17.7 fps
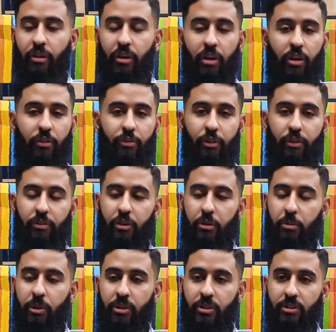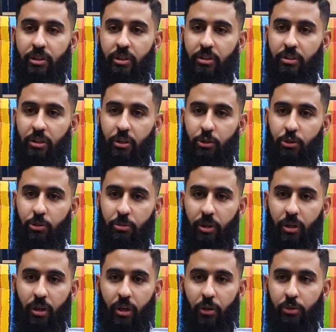If everybody's listening to
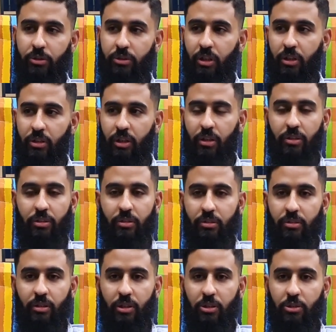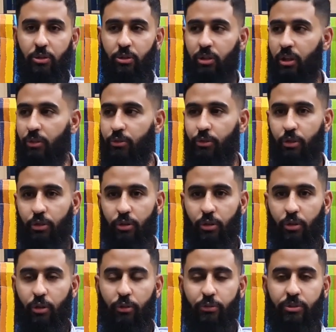me, I would say that there is no need for
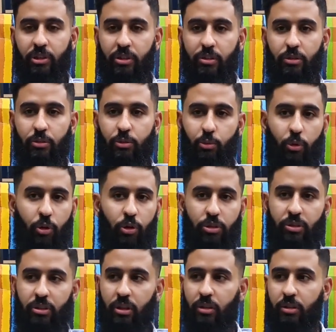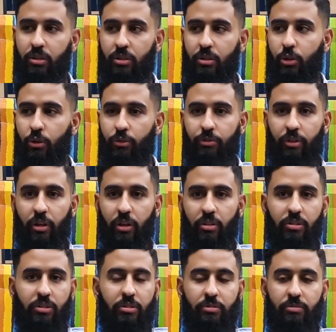all of these wars and
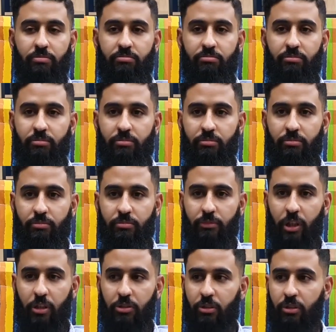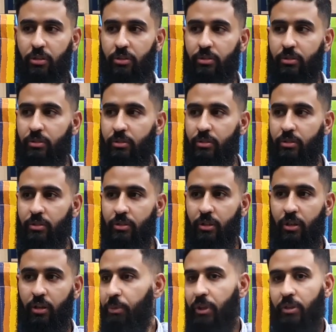conflicts. That's all.
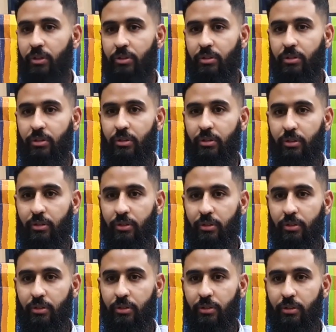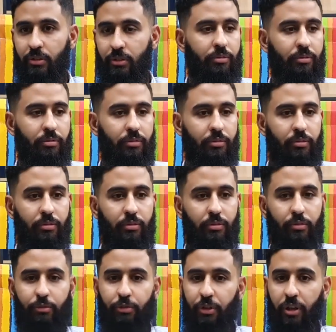Peace.
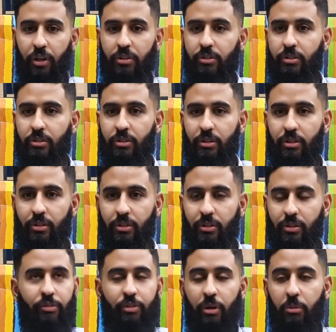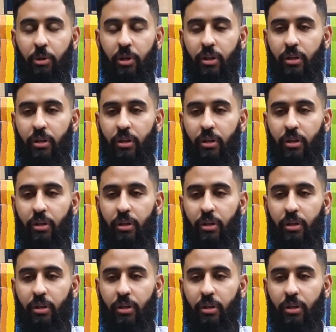Friends. Family.